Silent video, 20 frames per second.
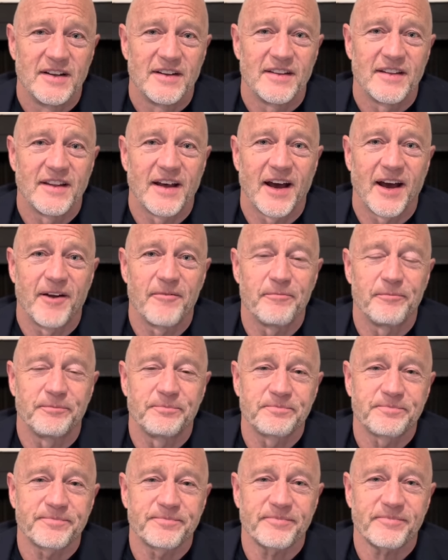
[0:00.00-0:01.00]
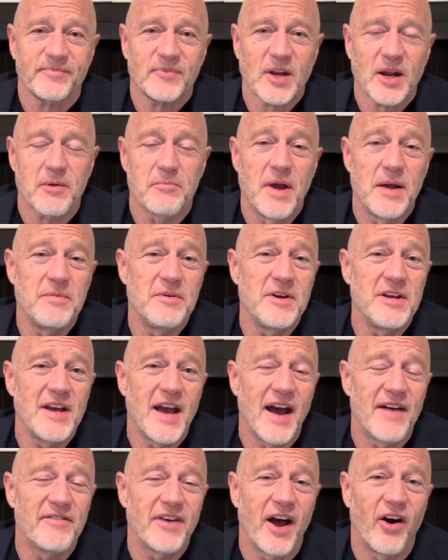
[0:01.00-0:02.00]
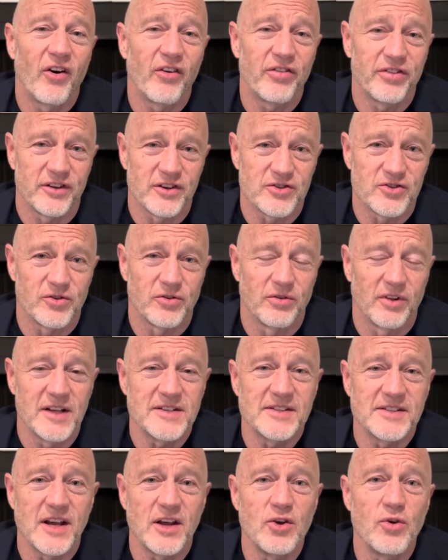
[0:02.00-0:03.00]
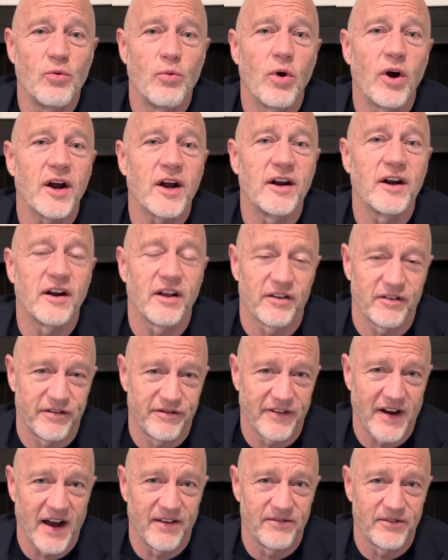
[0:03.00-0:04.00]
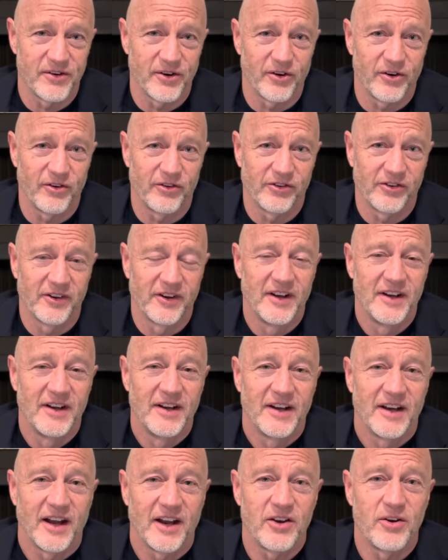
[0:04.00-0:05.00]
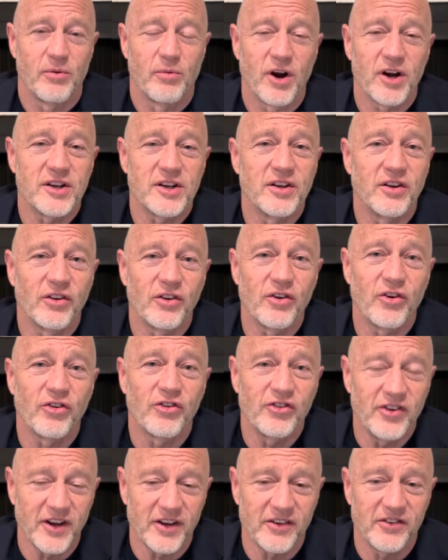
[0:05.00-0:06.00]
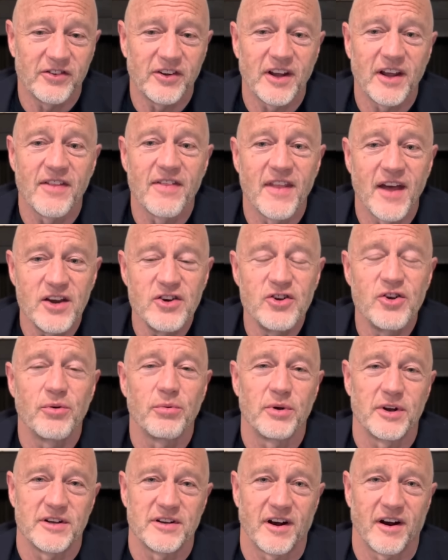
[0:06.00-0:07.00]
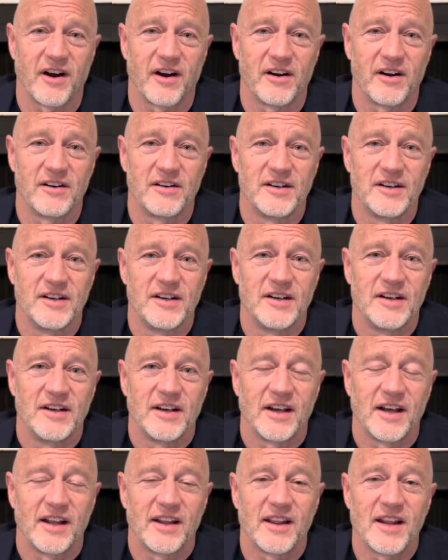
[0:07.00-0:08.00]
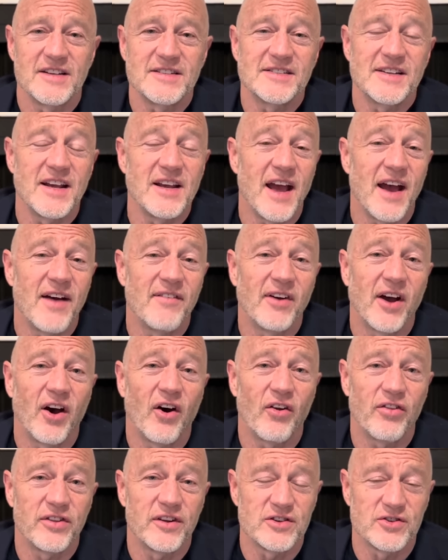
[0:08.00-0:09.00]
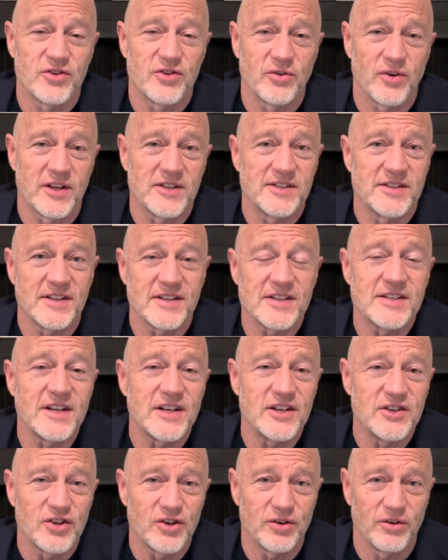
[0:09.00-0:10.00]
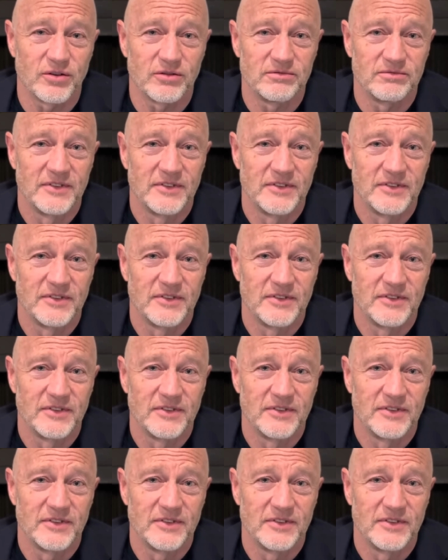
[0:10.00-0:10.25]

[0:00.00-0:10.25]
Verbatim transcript: that maybe you have a health issue? Let's say you work another five years and you work till you're 60 and then you retire. And let's say you have a health issue at 62.